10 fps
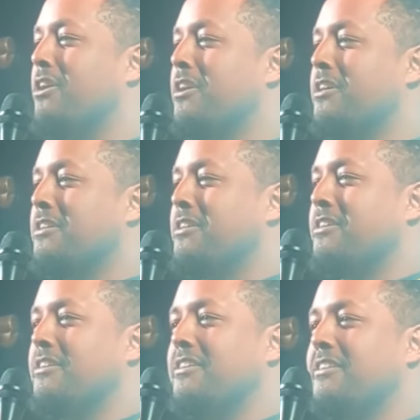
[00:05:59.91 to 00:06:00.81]
Do you know
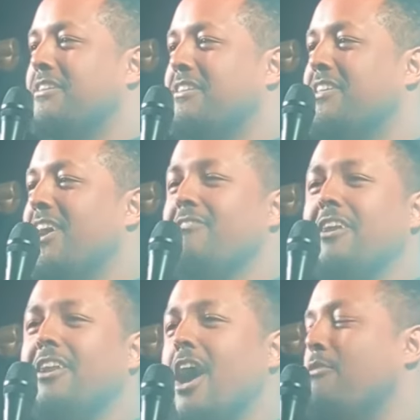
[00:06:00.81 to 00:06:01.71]
what
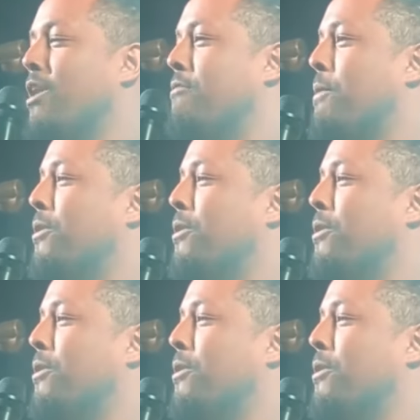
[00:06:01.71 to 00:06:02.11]
I